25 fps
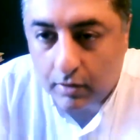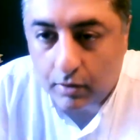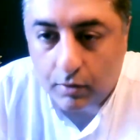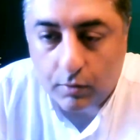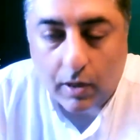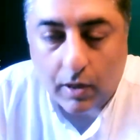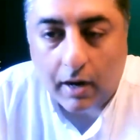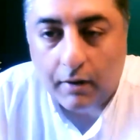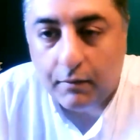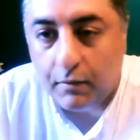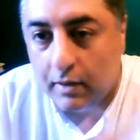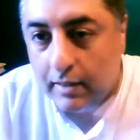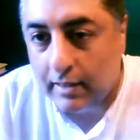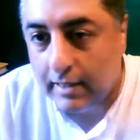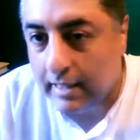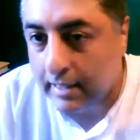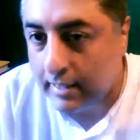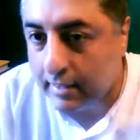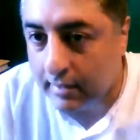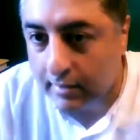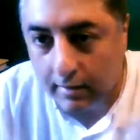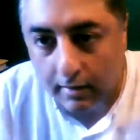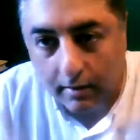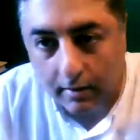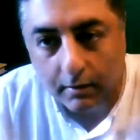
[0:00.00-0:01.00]
You have a
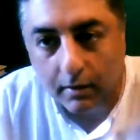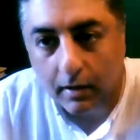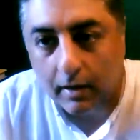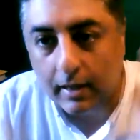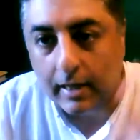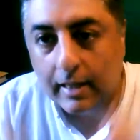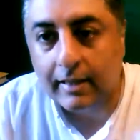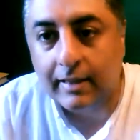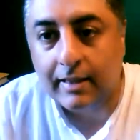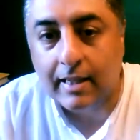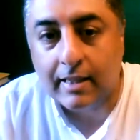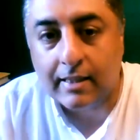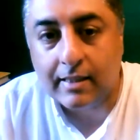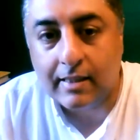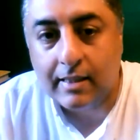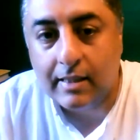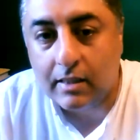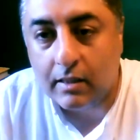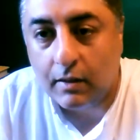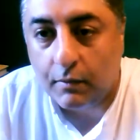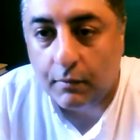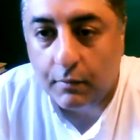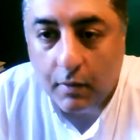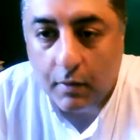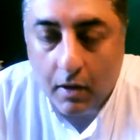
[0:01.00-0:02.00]
list, uh, endless
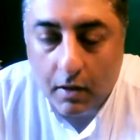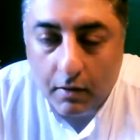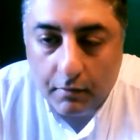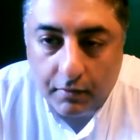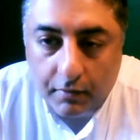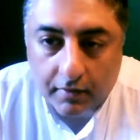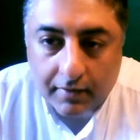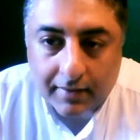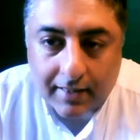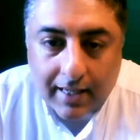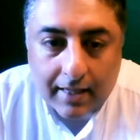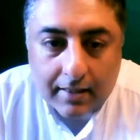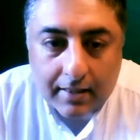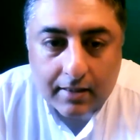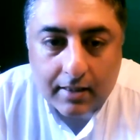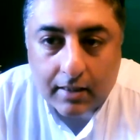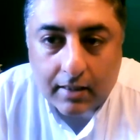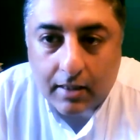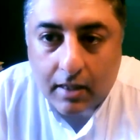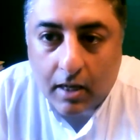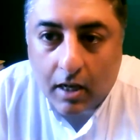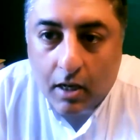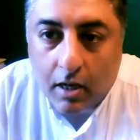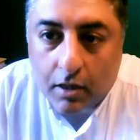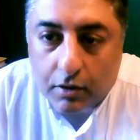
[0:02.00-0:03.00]
list of fantastic
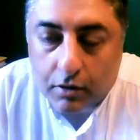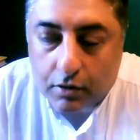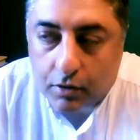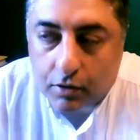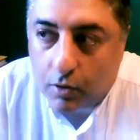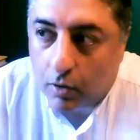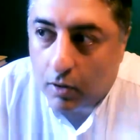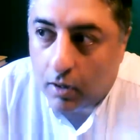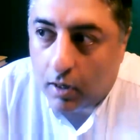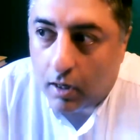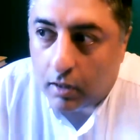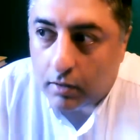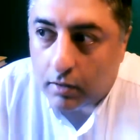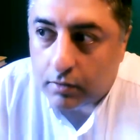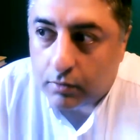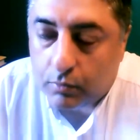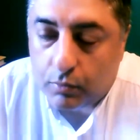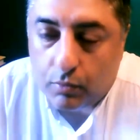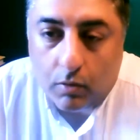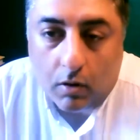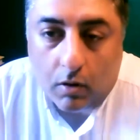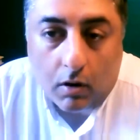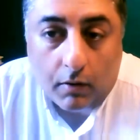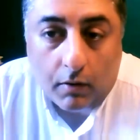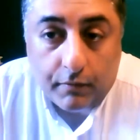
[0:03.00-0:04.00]
scholars
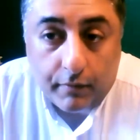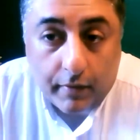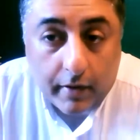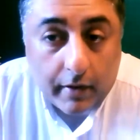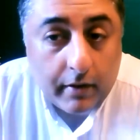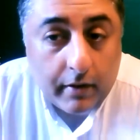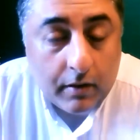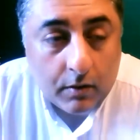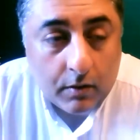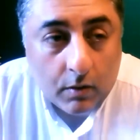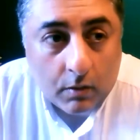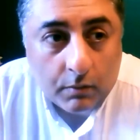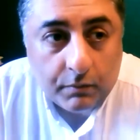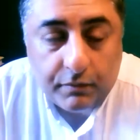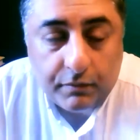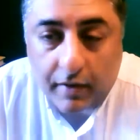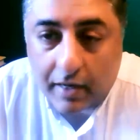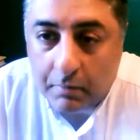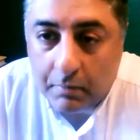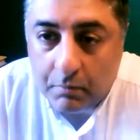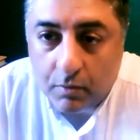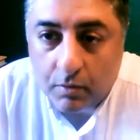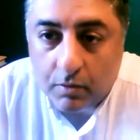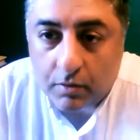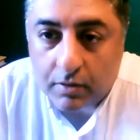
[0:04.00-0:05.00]
who are very known,
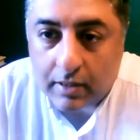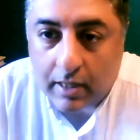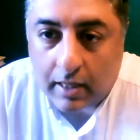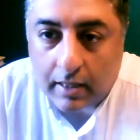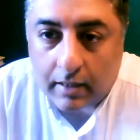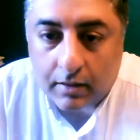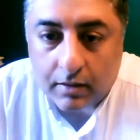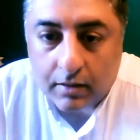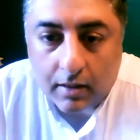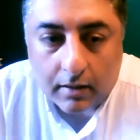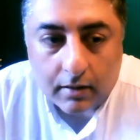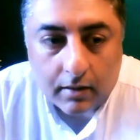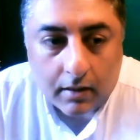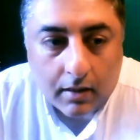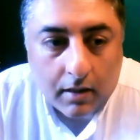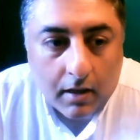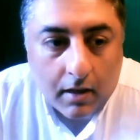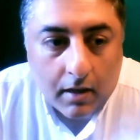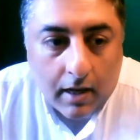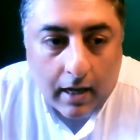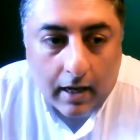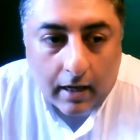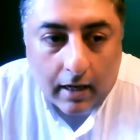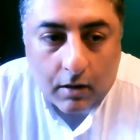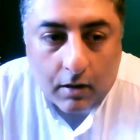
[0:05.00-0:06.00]
famous, and, and
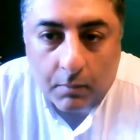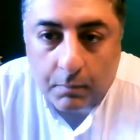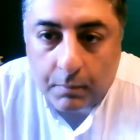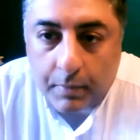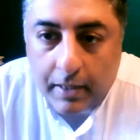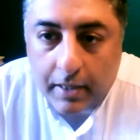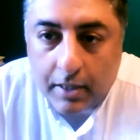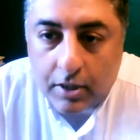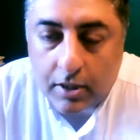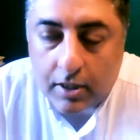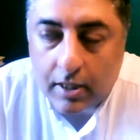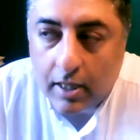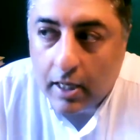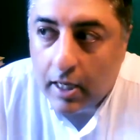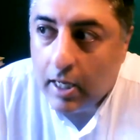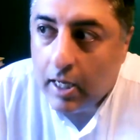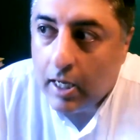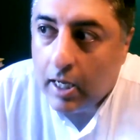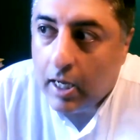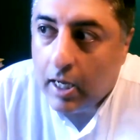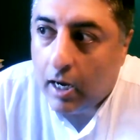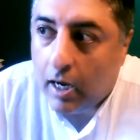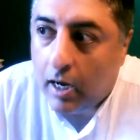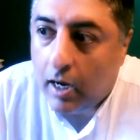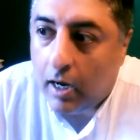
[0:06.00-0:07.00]
accomplished
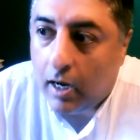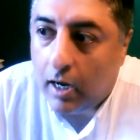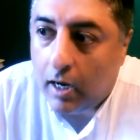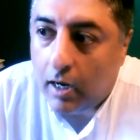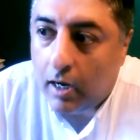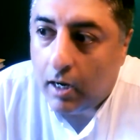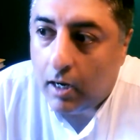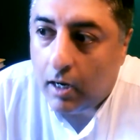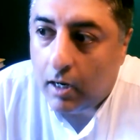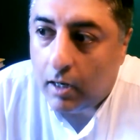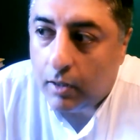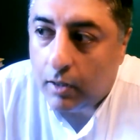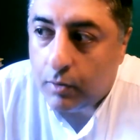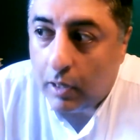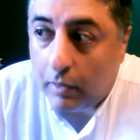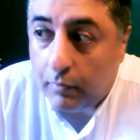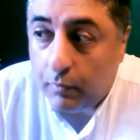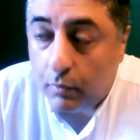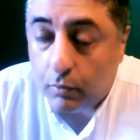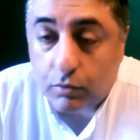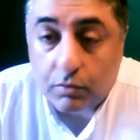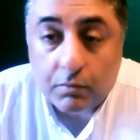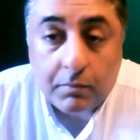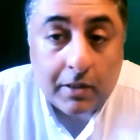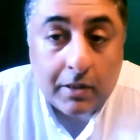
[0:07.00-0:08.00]
uh, you have
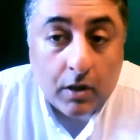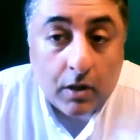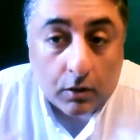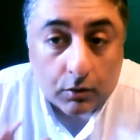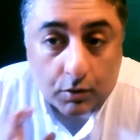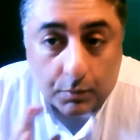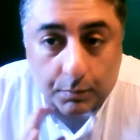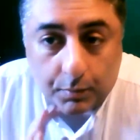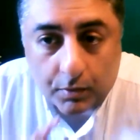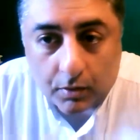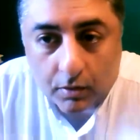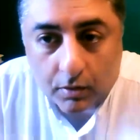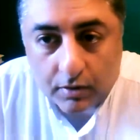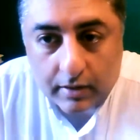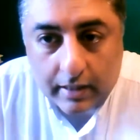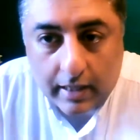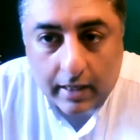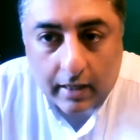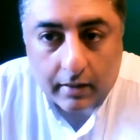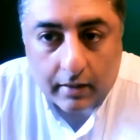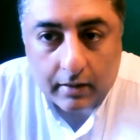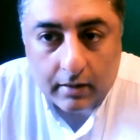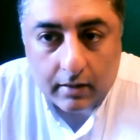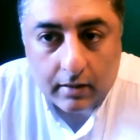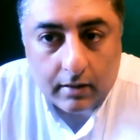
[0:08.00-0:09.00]
also many entrepreneurs
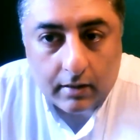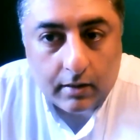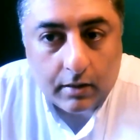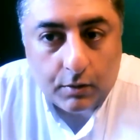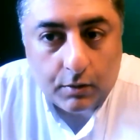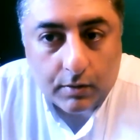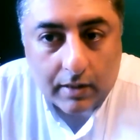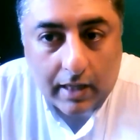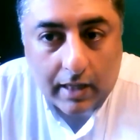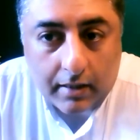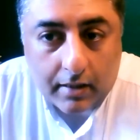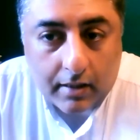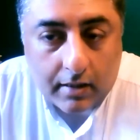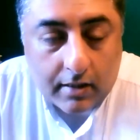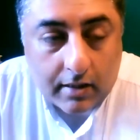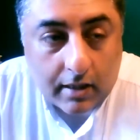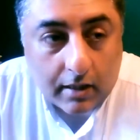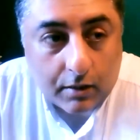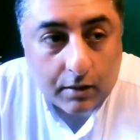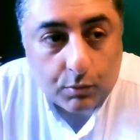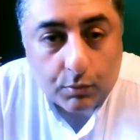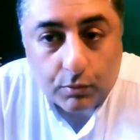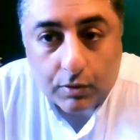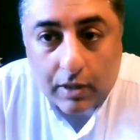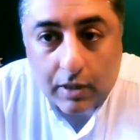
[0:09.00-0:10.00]
there in, in, the United
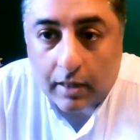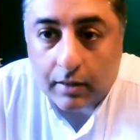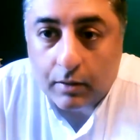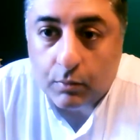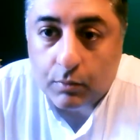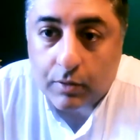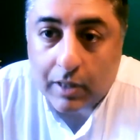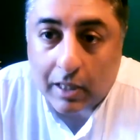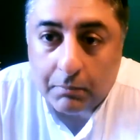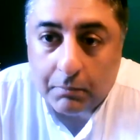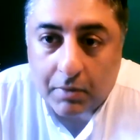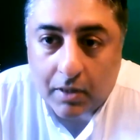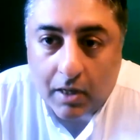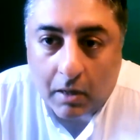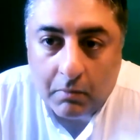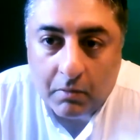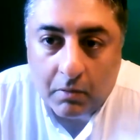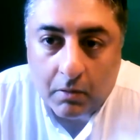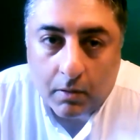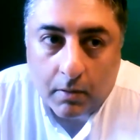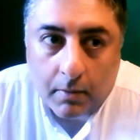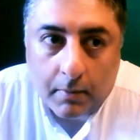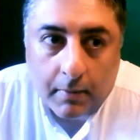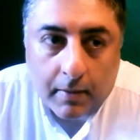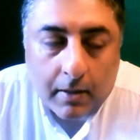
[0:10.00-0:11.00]
States who can, can become
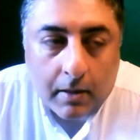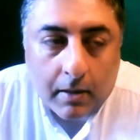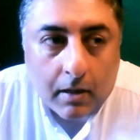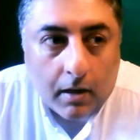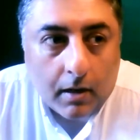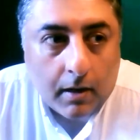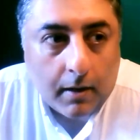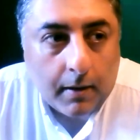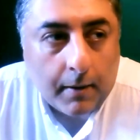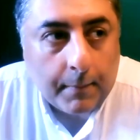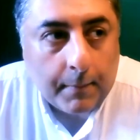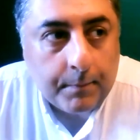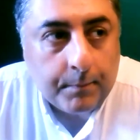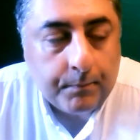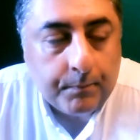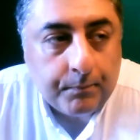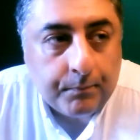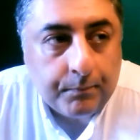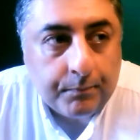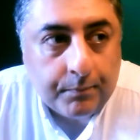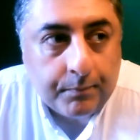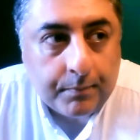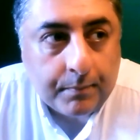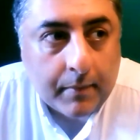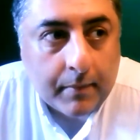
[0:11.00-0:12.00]
a, um,
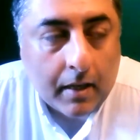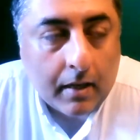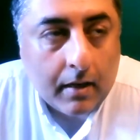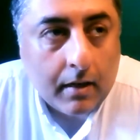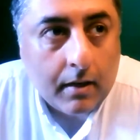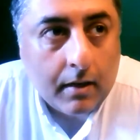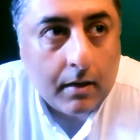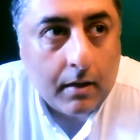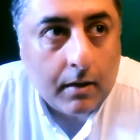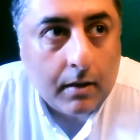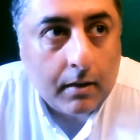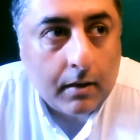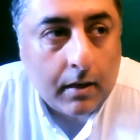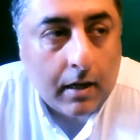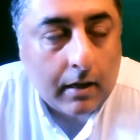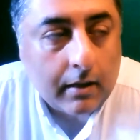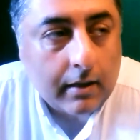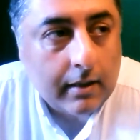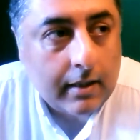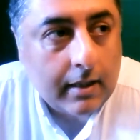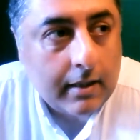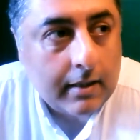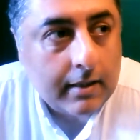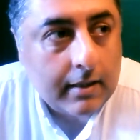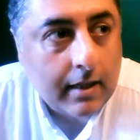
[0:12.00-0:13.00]
uh, how
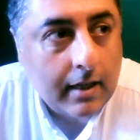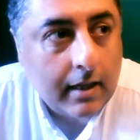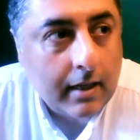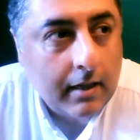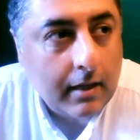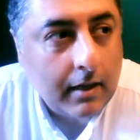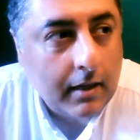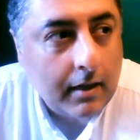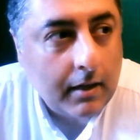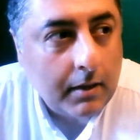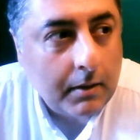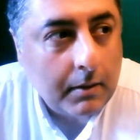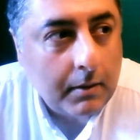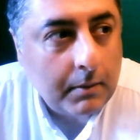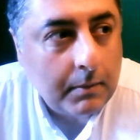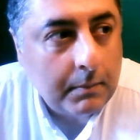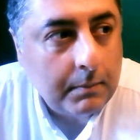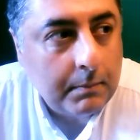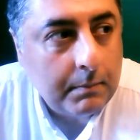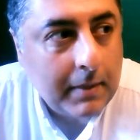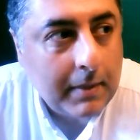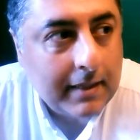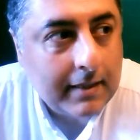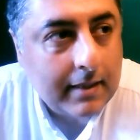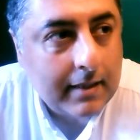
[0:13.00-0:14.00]
can I say, uh,
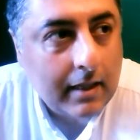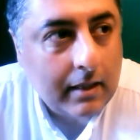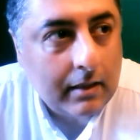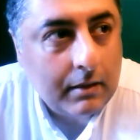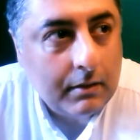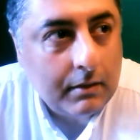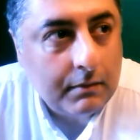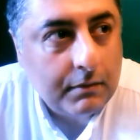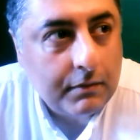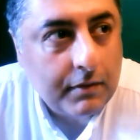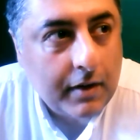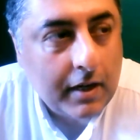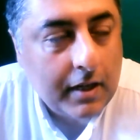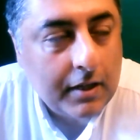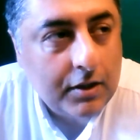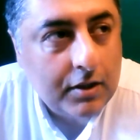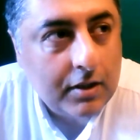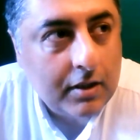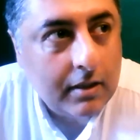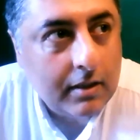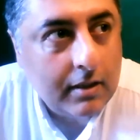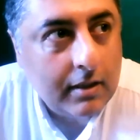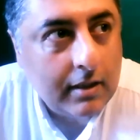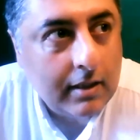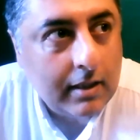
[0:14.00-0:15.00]
mission in French,
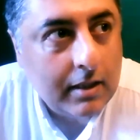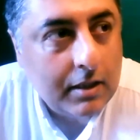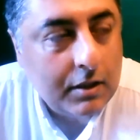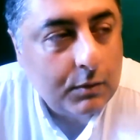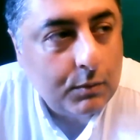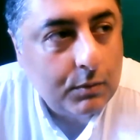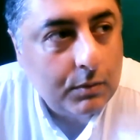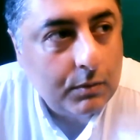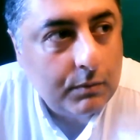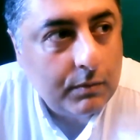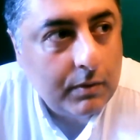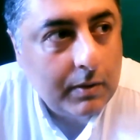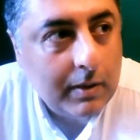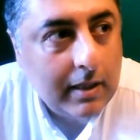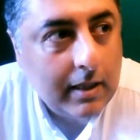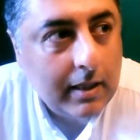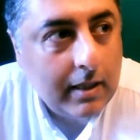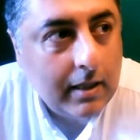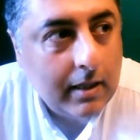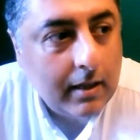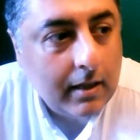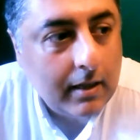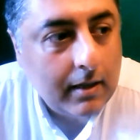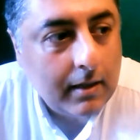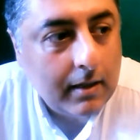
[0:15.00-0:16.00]
in English could
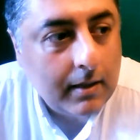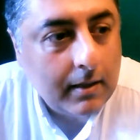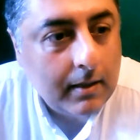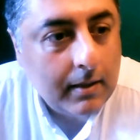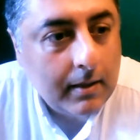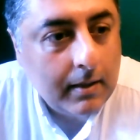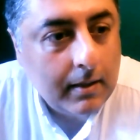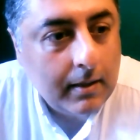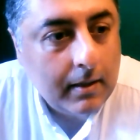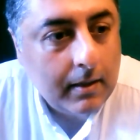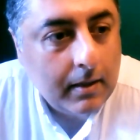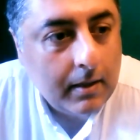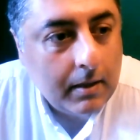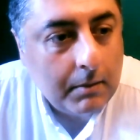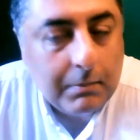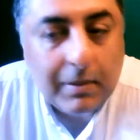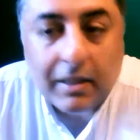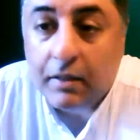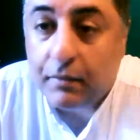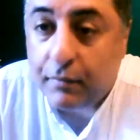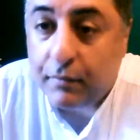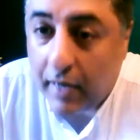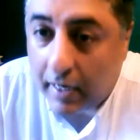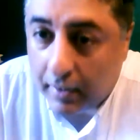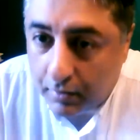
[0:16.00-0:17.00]
be a
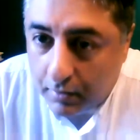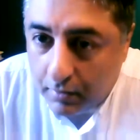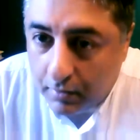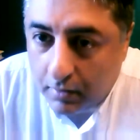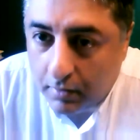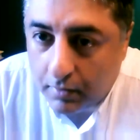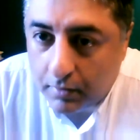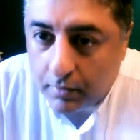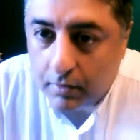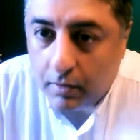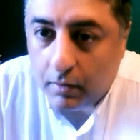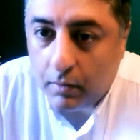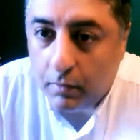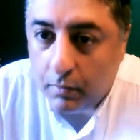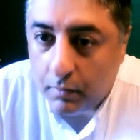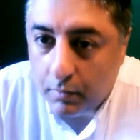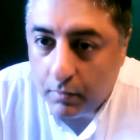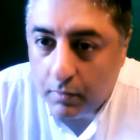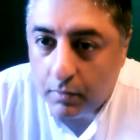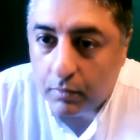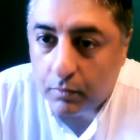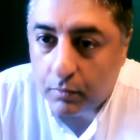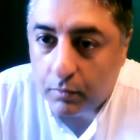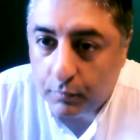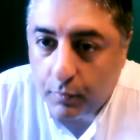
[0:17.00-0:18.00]
benefactor, no,
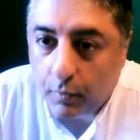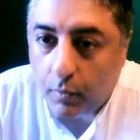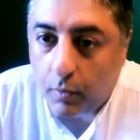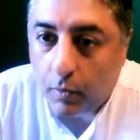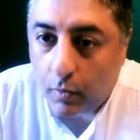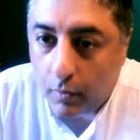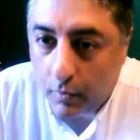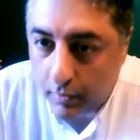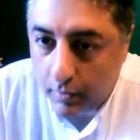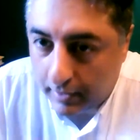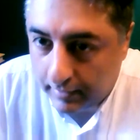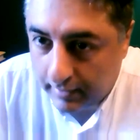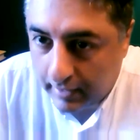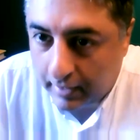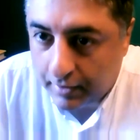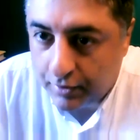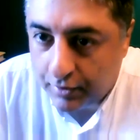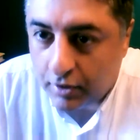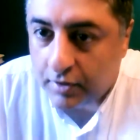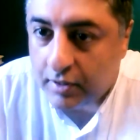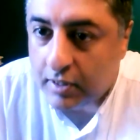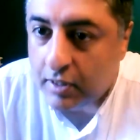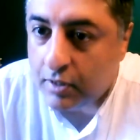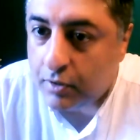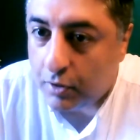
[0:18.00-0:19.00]
for an
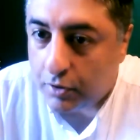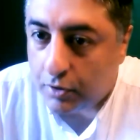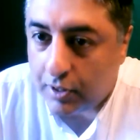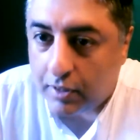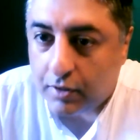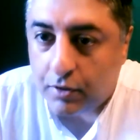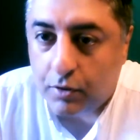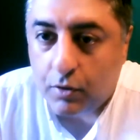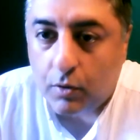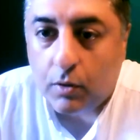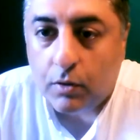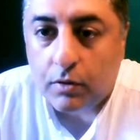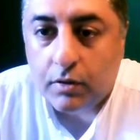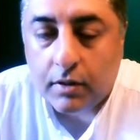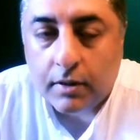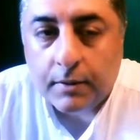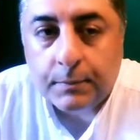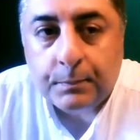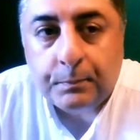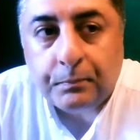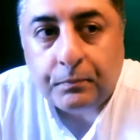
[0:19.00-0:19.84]
agency such as yours.